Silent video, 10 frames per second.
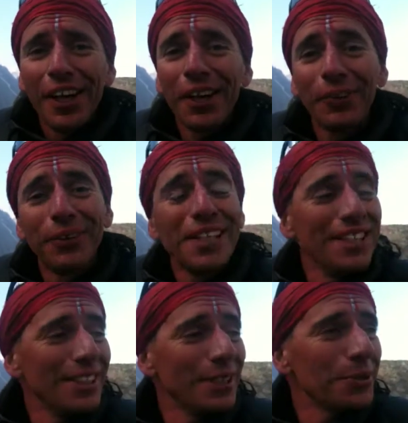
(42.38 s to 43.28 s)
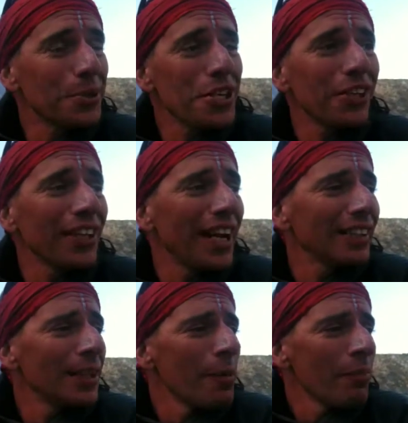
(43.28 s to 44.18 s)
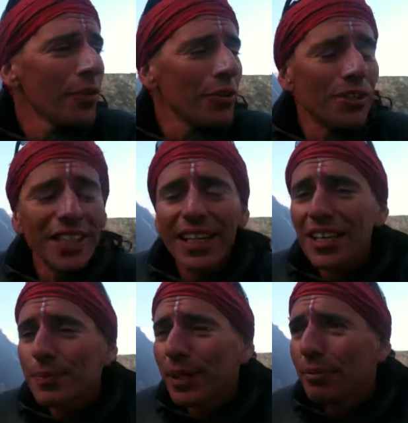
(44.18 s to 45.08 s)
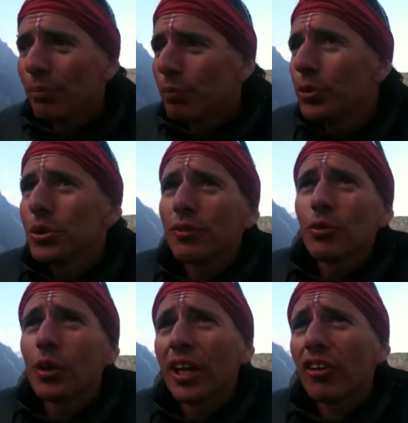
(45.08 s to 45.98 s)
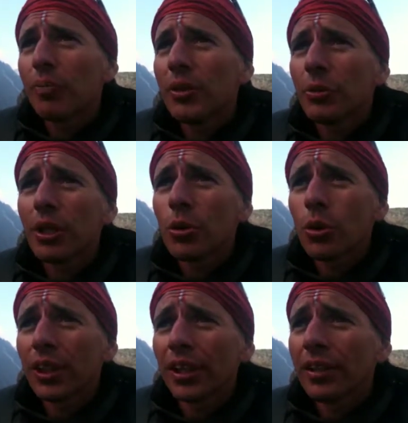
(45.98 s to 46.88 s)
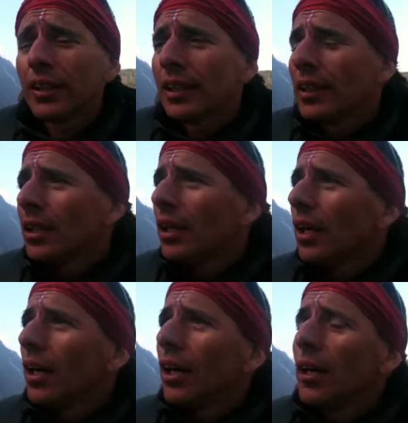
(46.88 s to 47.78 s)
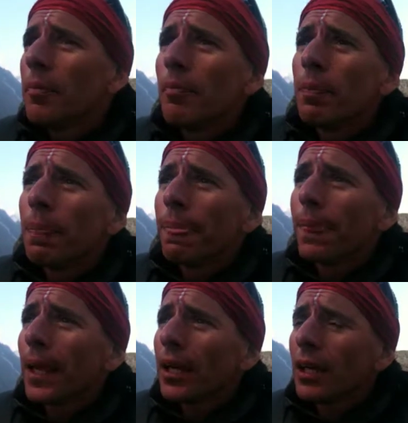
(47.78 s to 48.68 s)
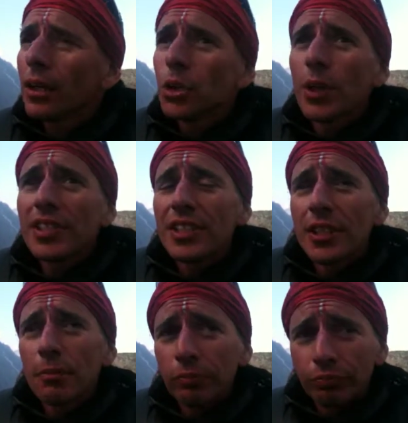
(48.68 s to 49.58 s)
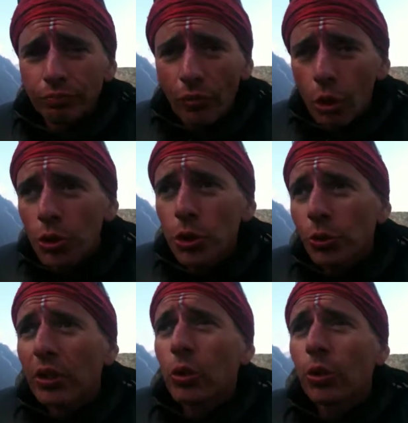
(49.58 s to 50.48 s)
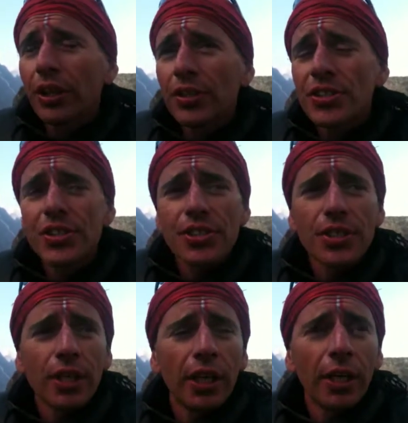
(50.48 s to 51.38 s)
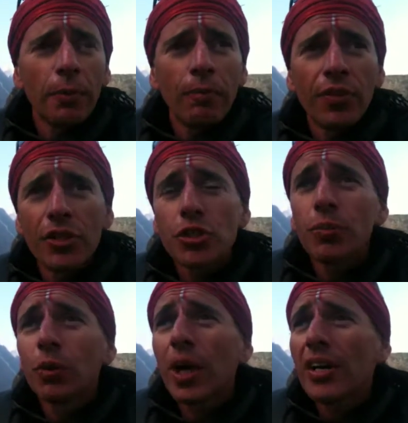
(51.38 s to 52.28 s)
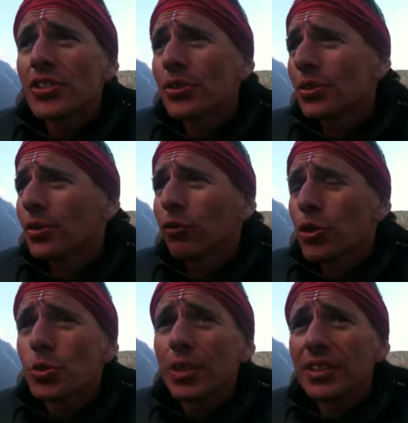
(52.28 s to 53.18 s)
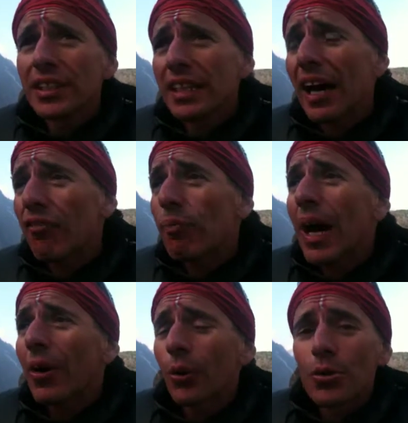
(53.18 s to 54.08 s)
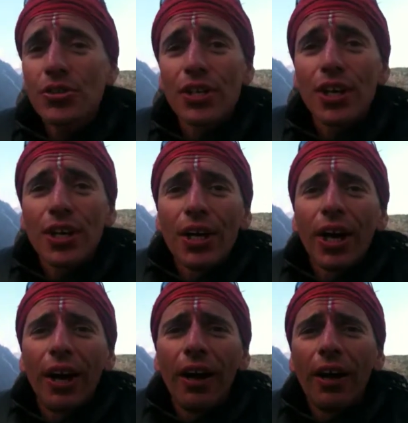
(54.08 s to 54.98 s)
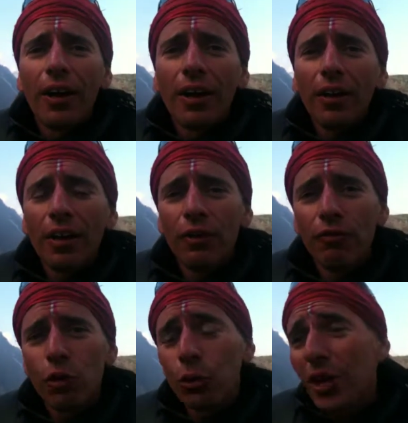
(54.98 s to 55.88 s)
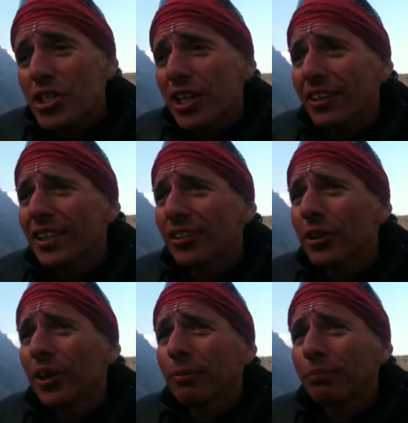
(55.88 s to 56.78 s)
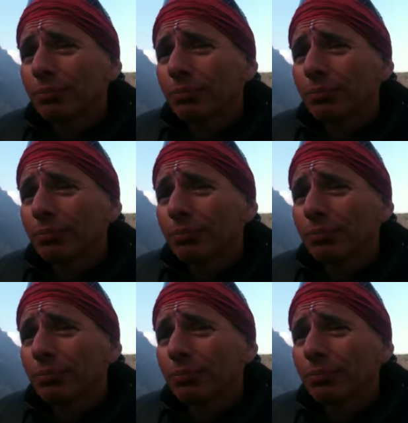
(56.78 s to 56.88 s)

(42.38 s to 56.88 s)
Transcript: I really needed to share that. The day has been beautiful. I have been recording um, uh, 20 audio recordings um, that summarize the, the first 20 life powers uh, for Rajaya Tantra.